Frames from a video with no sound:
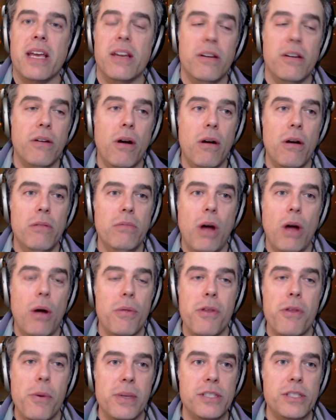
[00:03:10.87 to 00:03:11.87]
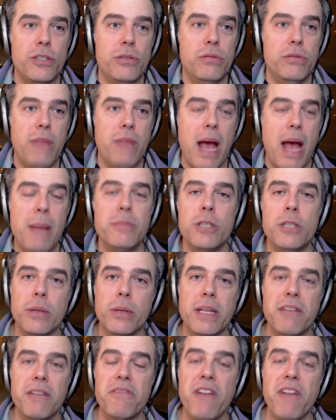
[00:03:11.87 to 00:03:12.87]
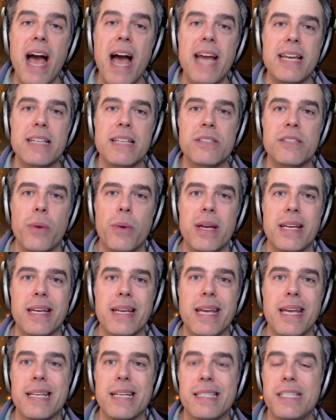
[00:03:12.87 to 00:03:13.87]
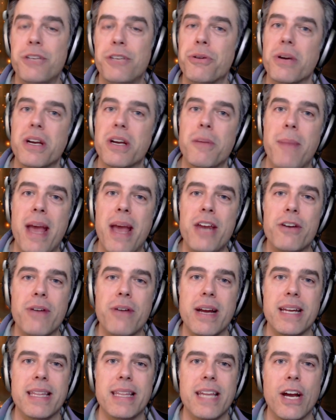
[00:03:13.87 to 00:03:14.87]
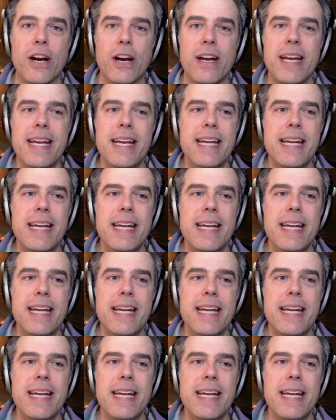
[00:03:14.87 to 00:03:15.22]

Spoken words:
And although it's absolutely fine as a way to get a secret commander out of there,